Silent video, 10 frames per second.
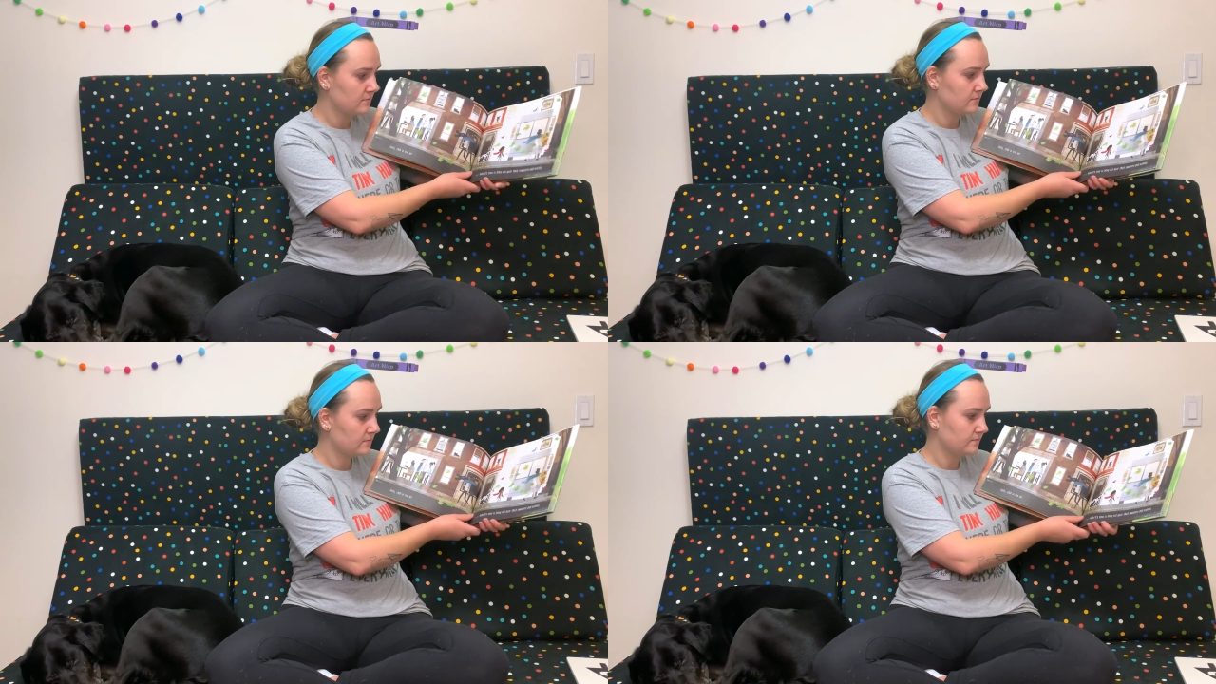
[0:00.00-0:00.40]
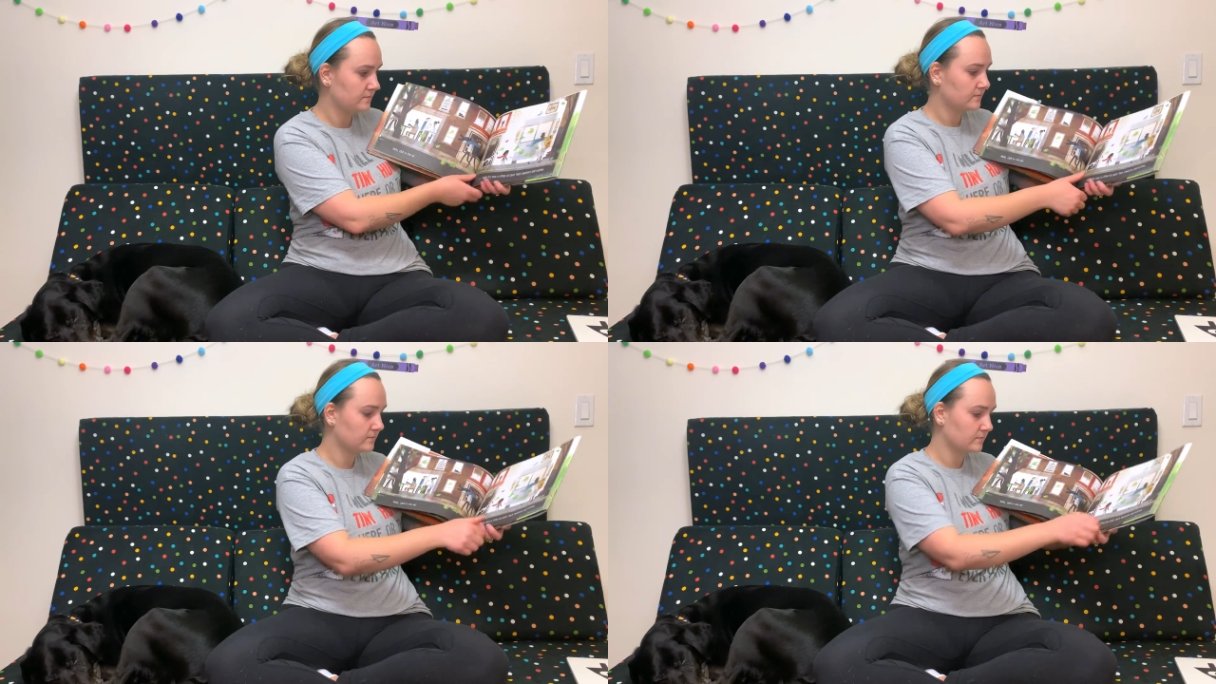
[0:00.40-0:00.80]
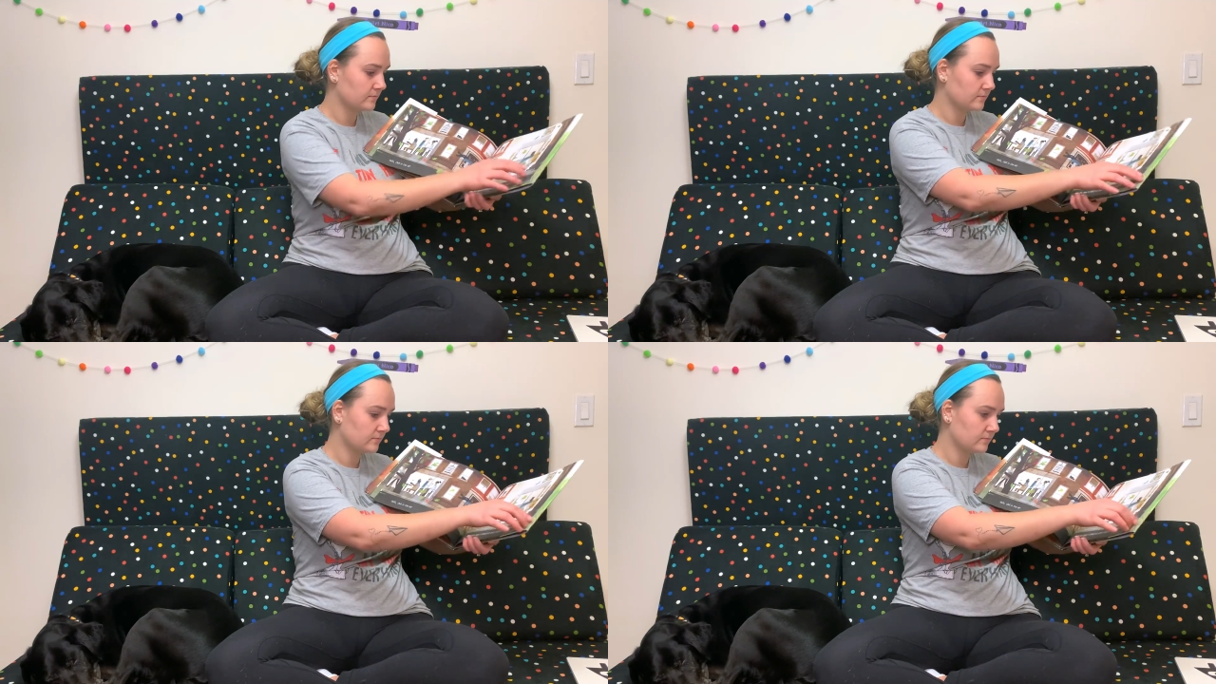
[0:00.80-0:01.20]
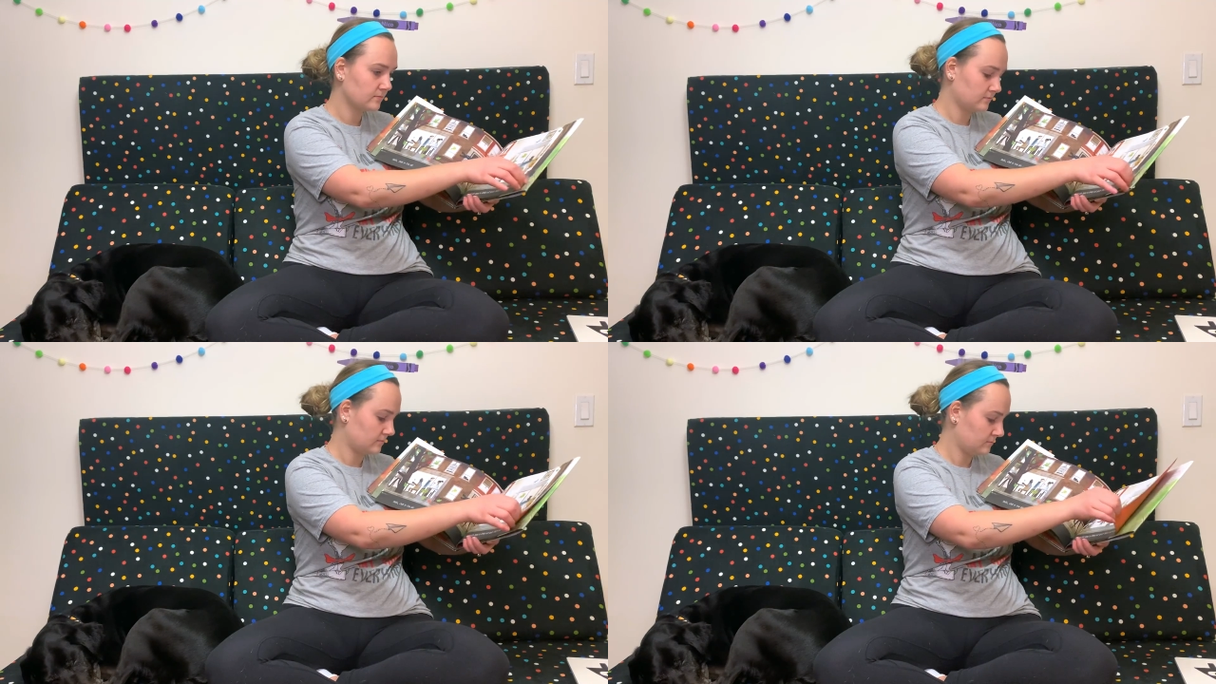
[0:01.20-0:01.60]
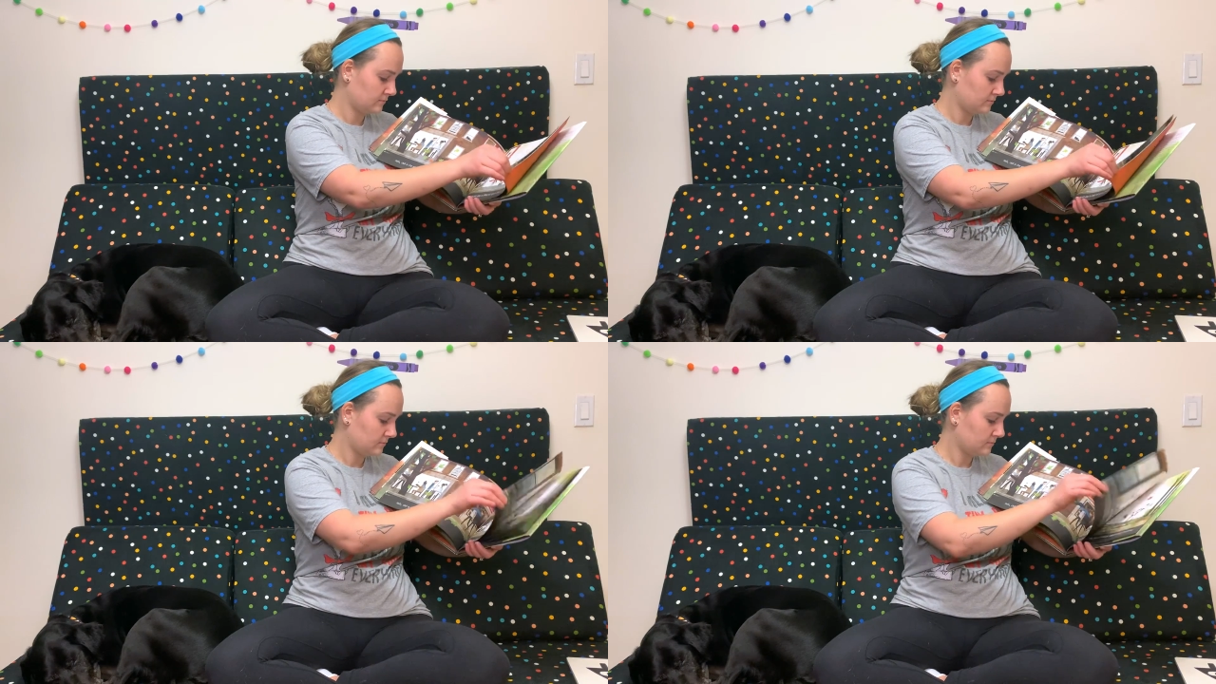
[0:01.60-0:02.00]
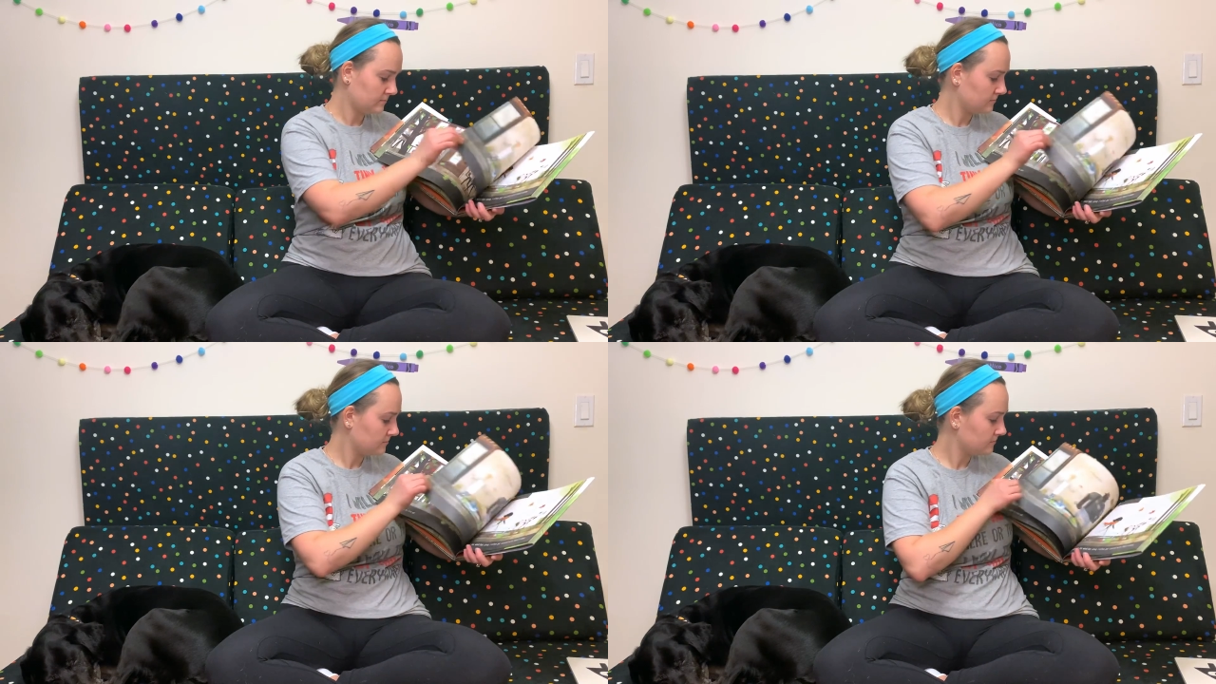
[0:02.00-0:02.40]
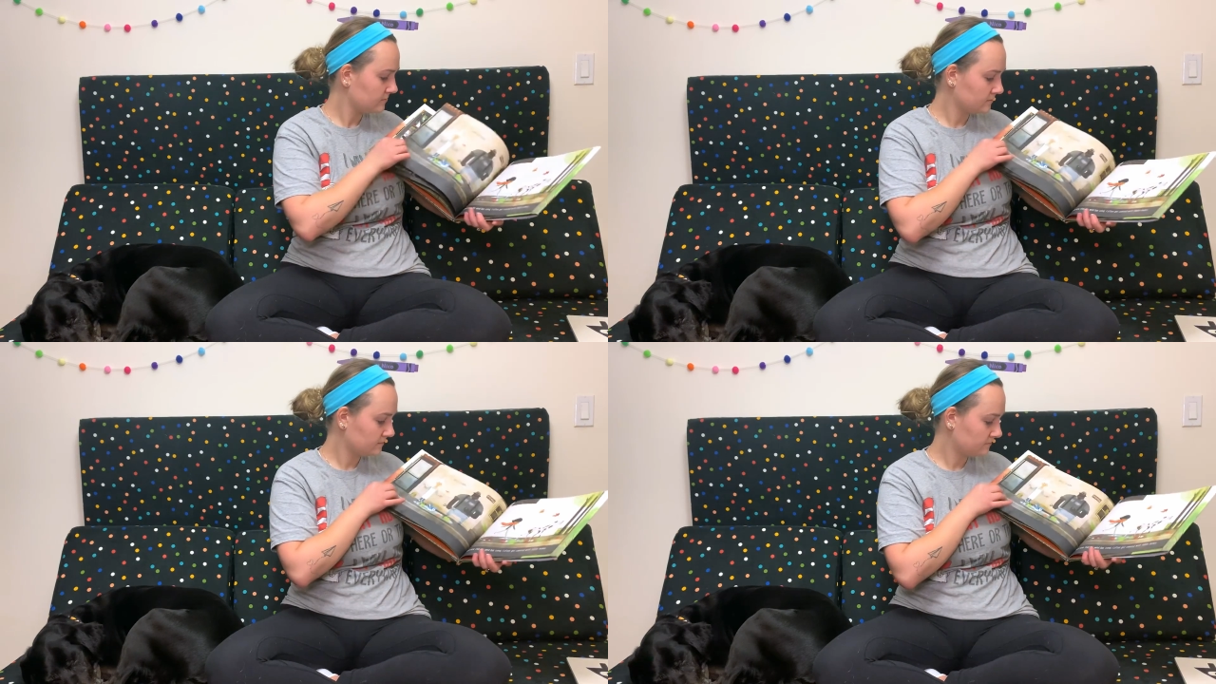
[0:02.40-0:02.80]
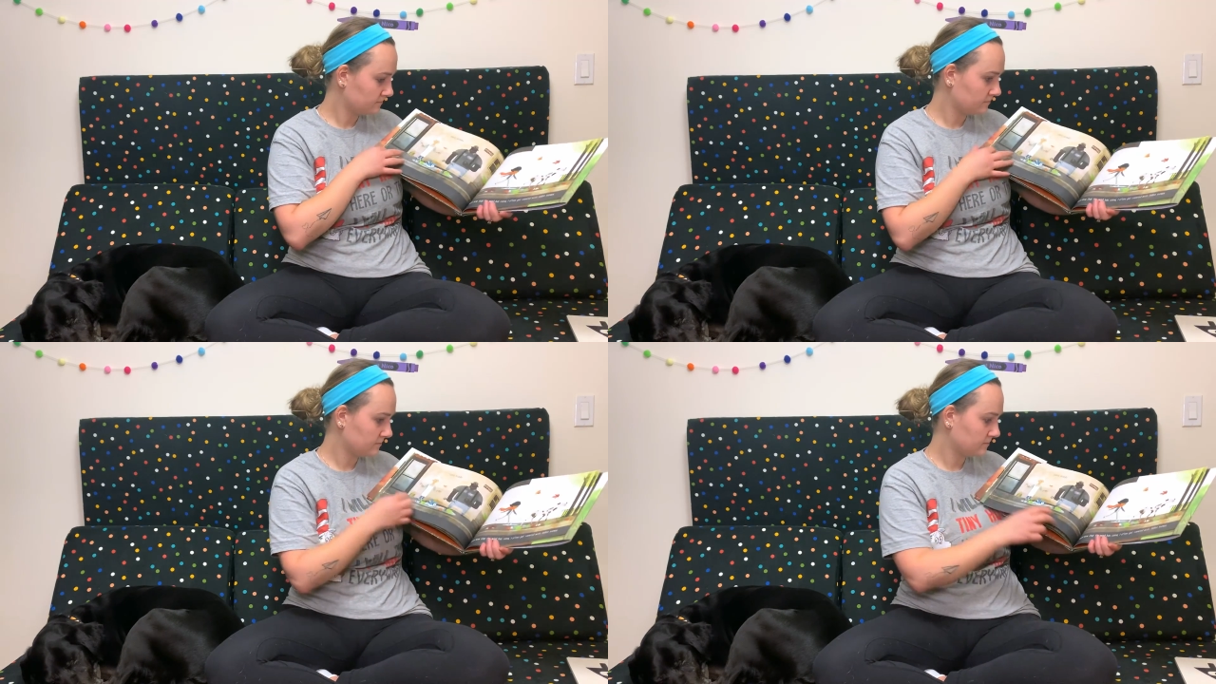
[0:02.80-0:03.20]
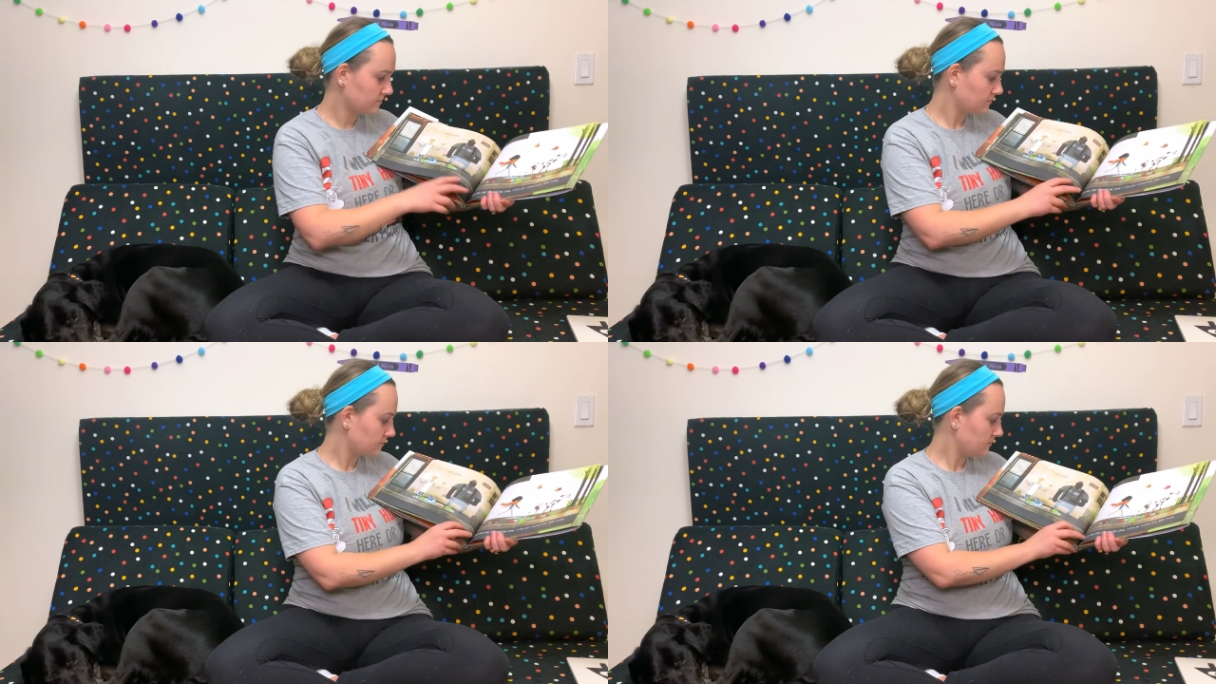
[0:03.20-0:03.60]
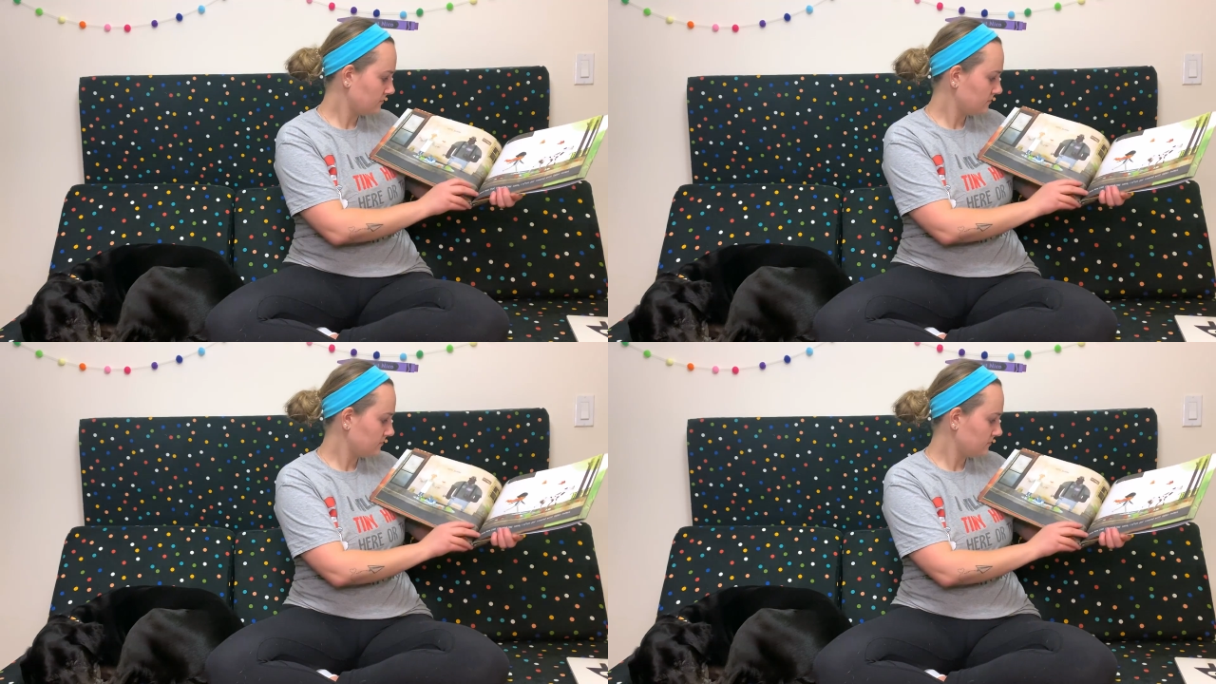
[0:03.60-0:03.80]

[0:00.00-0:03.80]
Nobody speaks.